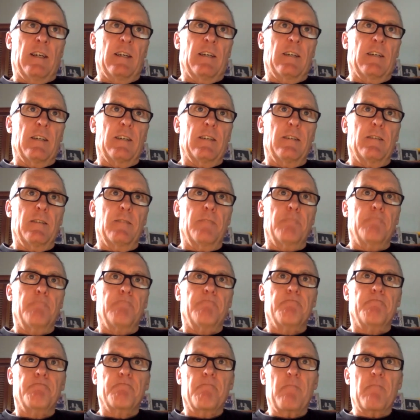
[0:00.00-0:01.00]

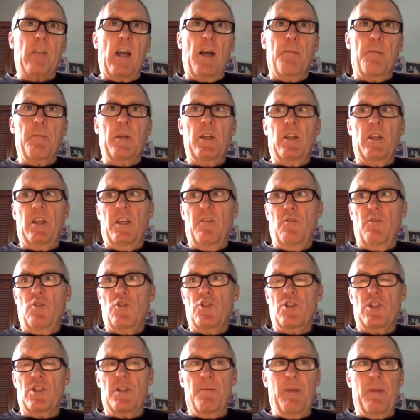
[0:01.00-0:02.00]
I'm going to give you
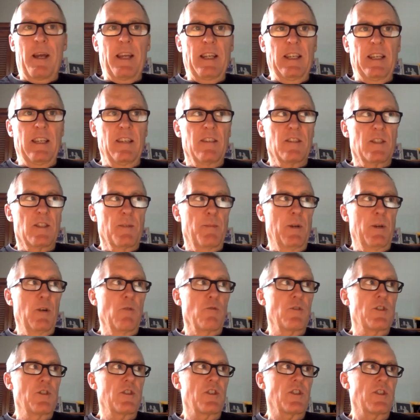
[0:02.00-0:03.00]
just some ideas
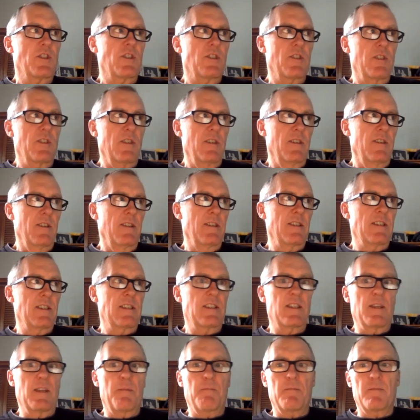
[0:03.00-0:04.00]
about
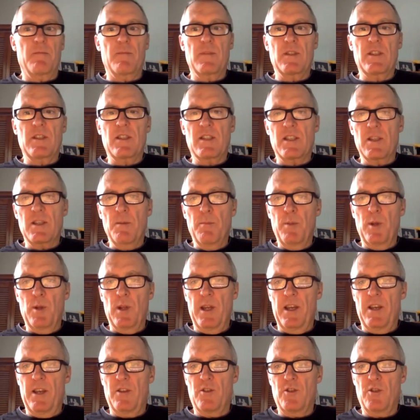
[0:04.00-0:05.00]
some simple
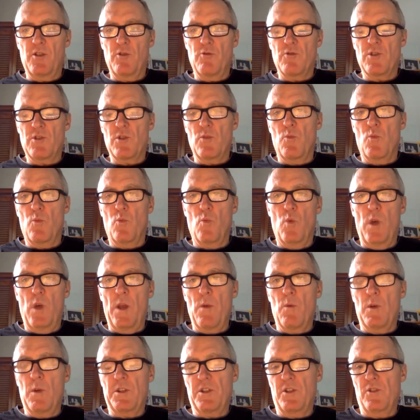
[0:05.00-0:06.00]
head tunes and
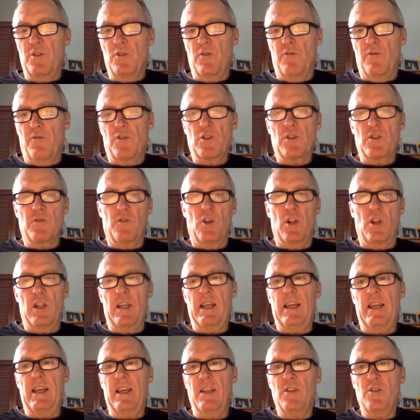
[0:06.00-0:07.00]
what to do. First of all,
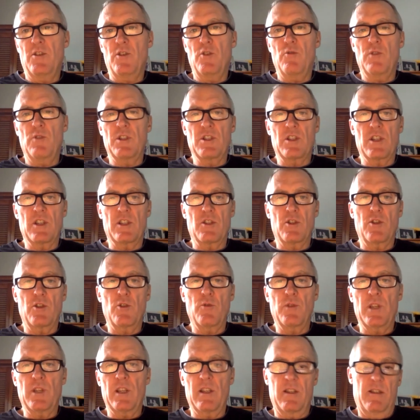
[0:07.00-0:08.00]
head tune is a
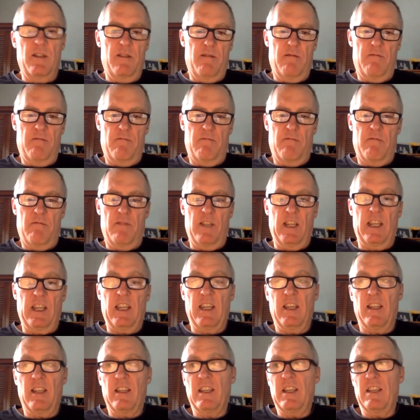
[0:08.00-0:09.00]
tune that the
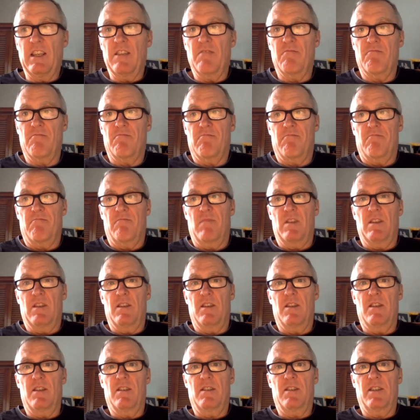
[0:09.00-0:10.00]
kid can,
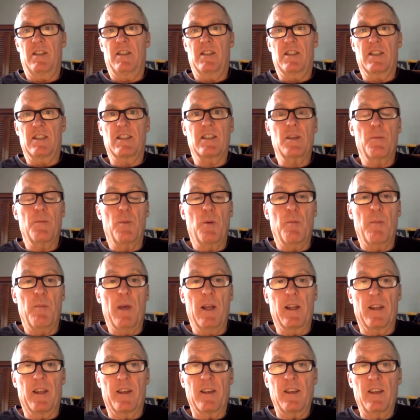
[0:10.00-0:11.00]
it's a simple
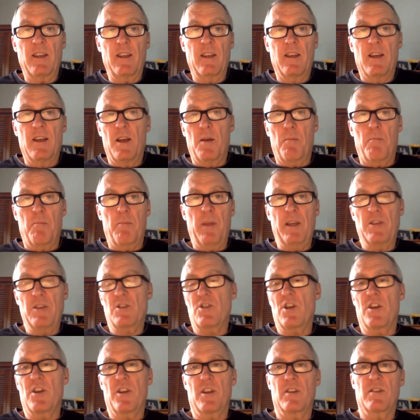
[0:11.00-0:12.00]
melody based
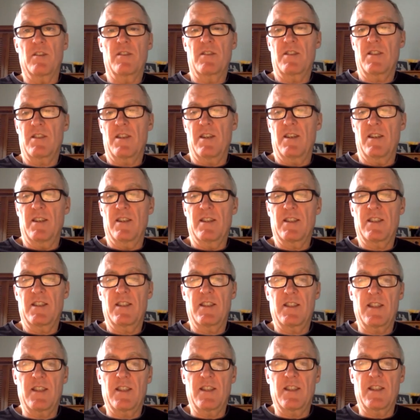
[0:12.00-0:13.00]
on a
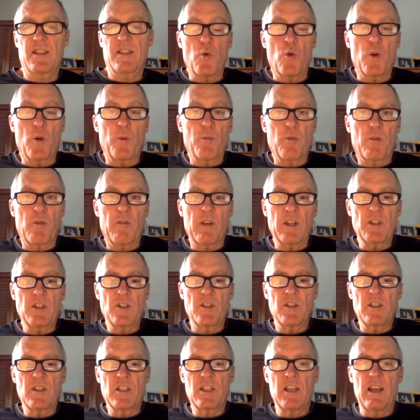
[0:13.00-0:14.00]
set of chord
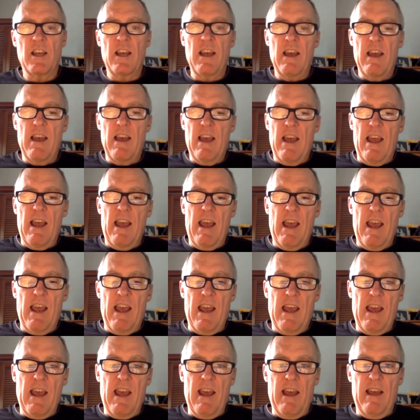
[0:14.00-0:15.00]
progressions.
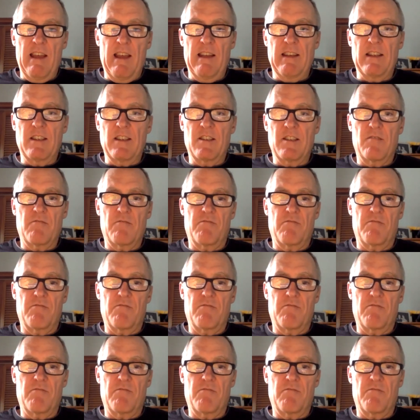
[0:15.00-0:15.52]
And